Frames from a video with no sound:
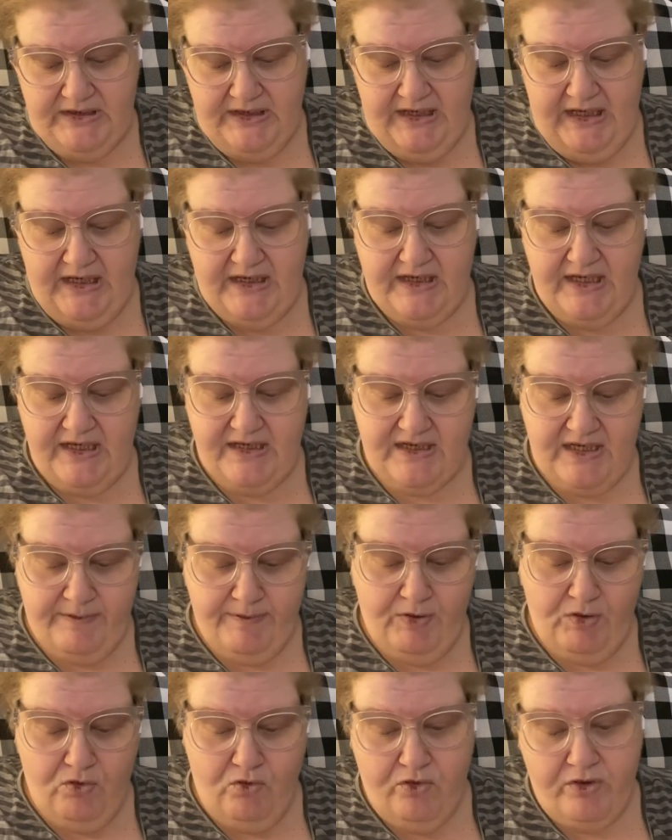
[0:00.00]
He thinks I'm
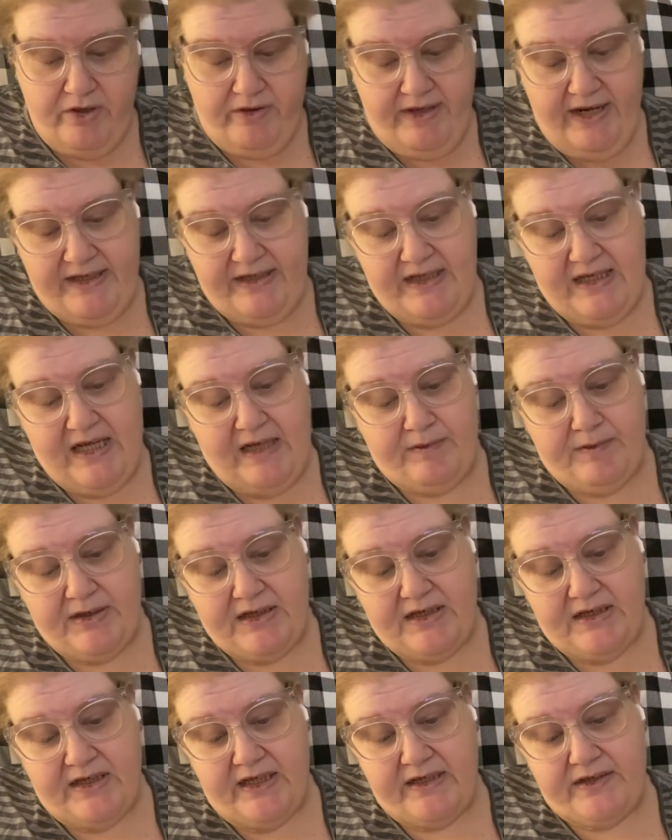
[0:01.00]
a hoarder. I think I'm a
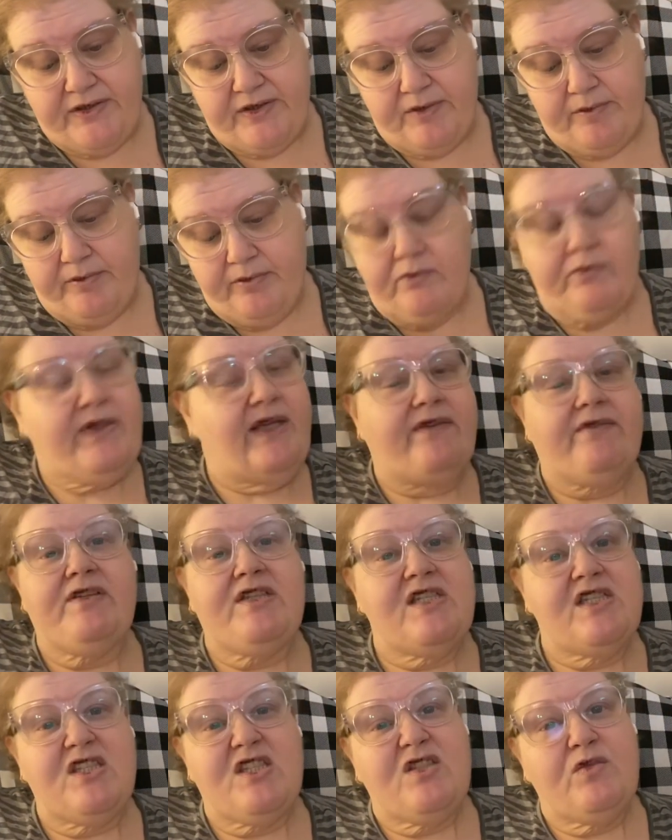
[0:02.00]
collector. We have a,
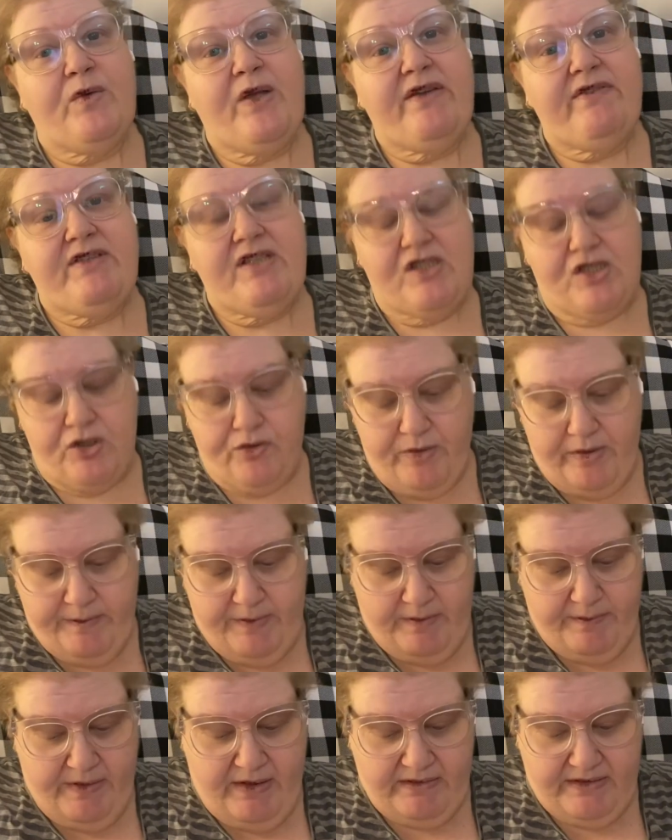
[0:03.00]
dis we have a
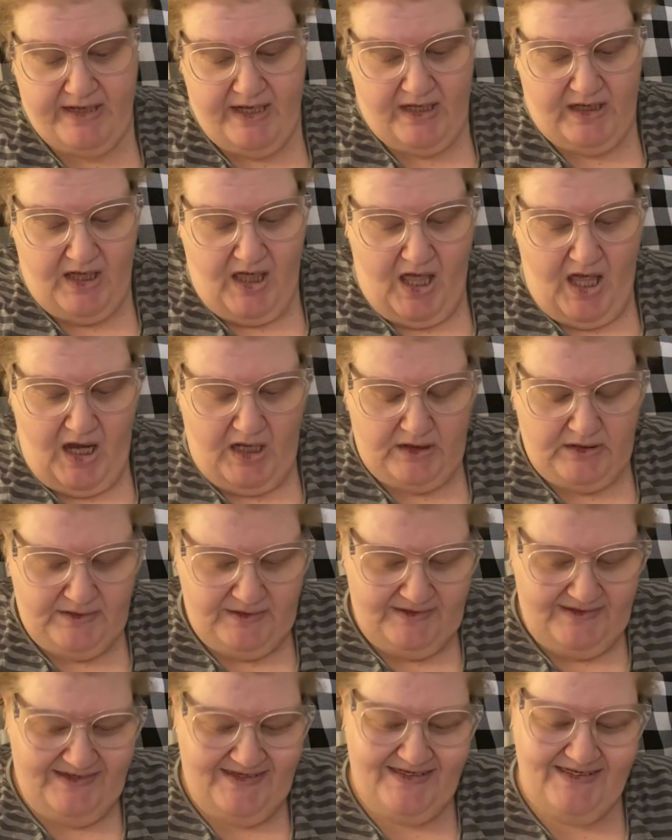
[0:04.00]
disagreement about that a lot.
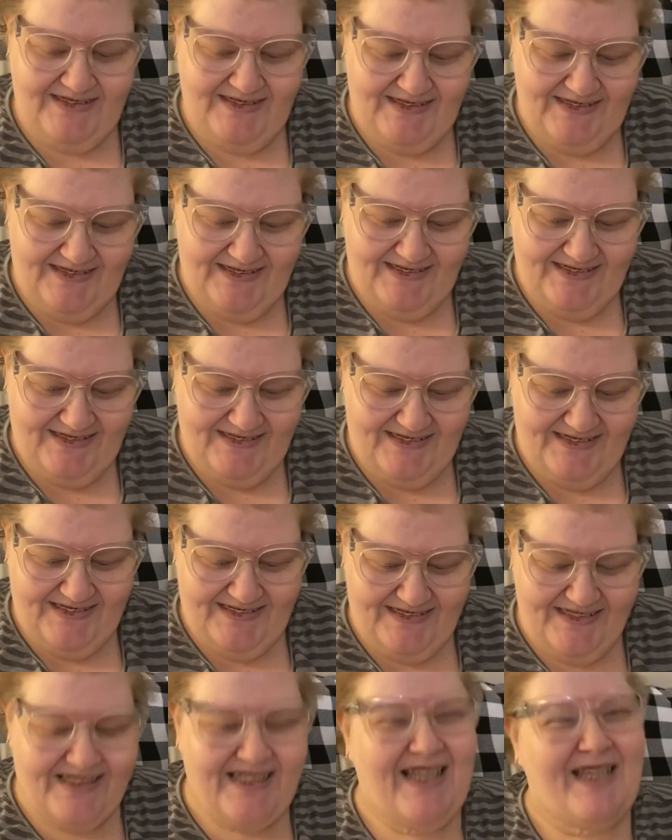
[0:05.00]

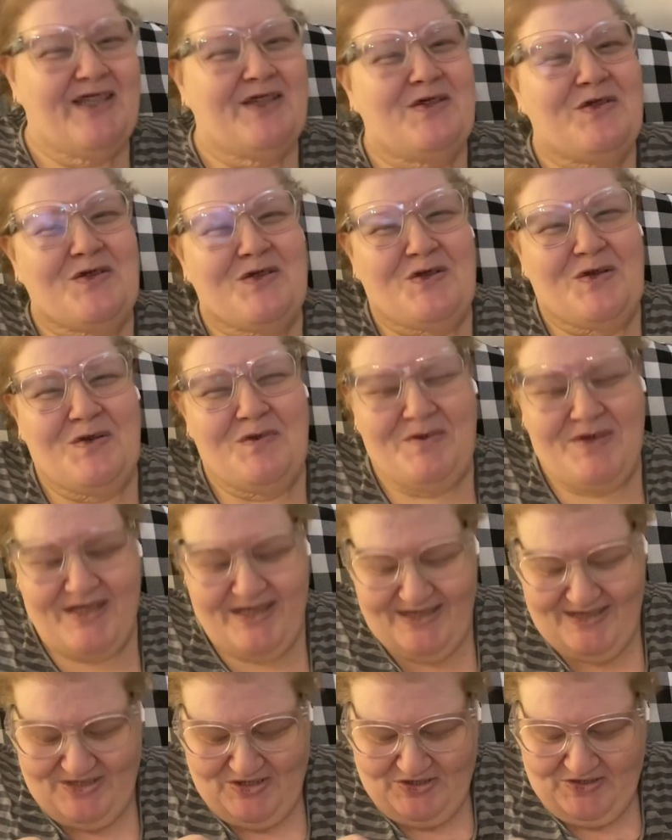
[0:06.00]
Thank you so
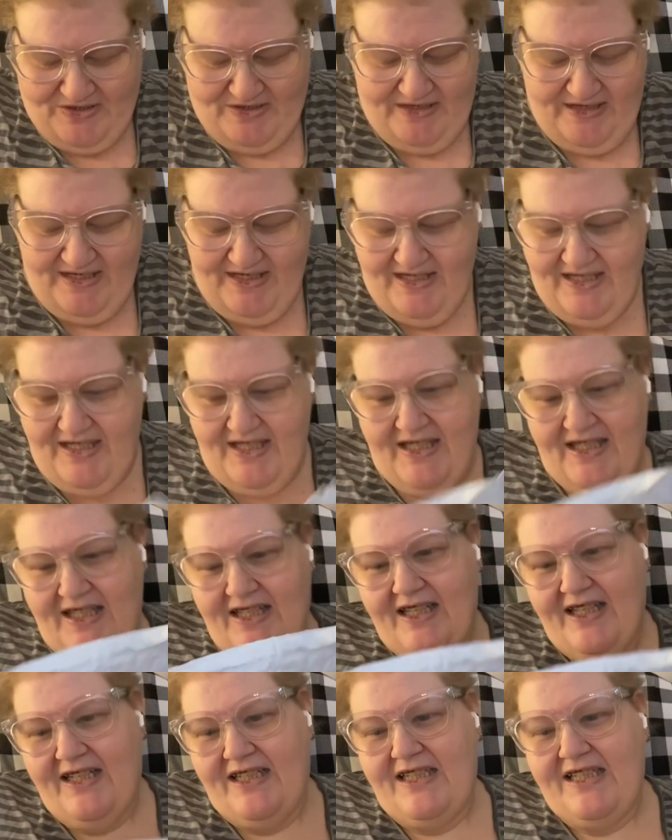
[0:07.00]
much.
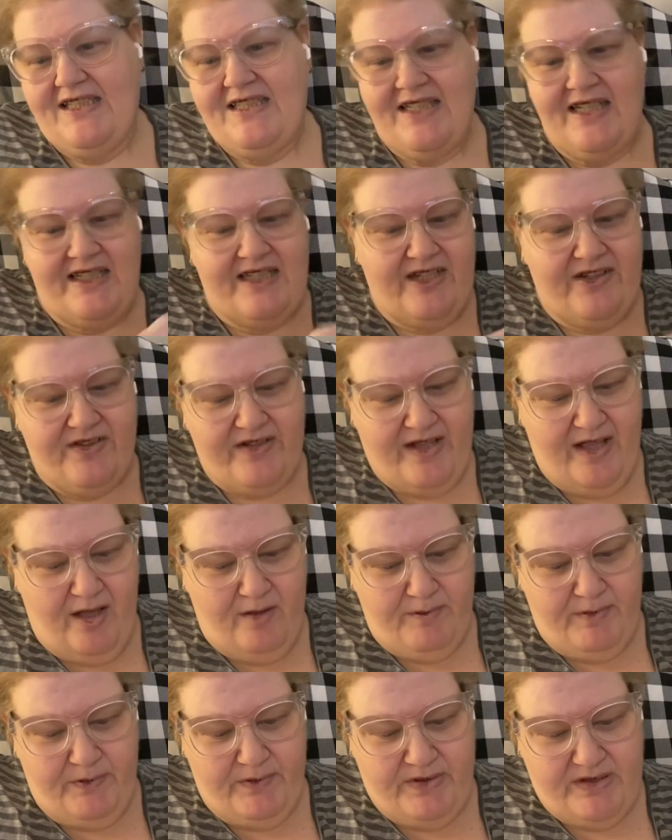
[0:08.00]
And he's not here to
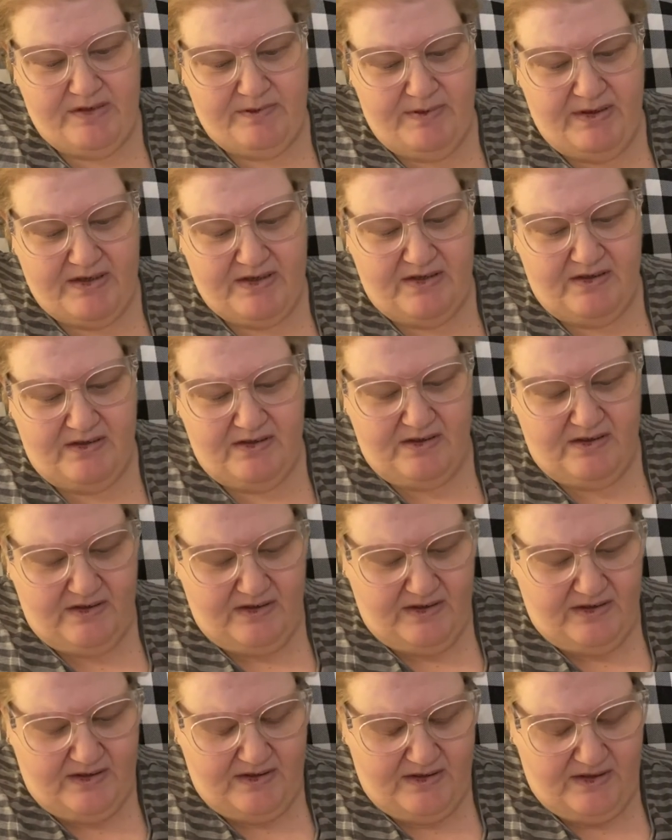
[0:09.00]
help me with his muscles,
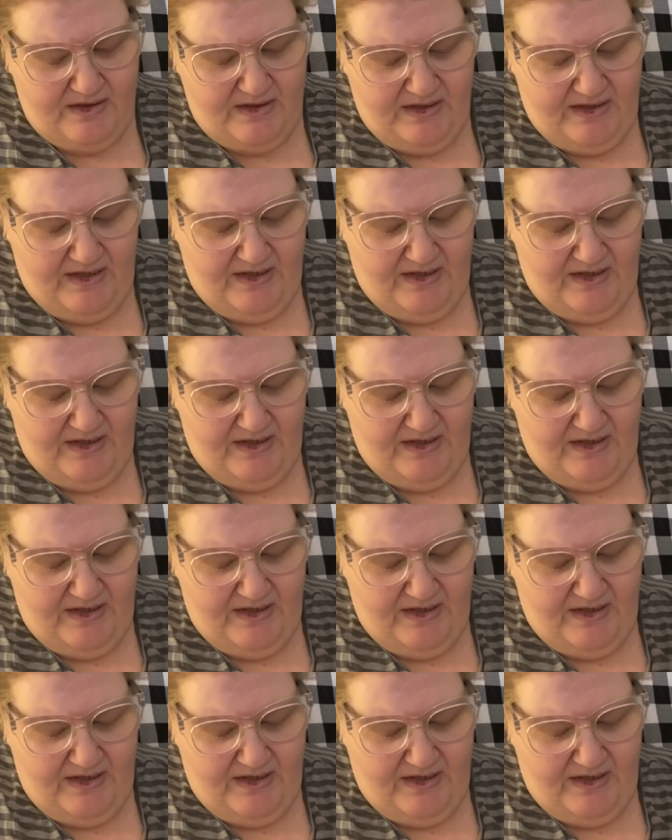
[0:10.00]
because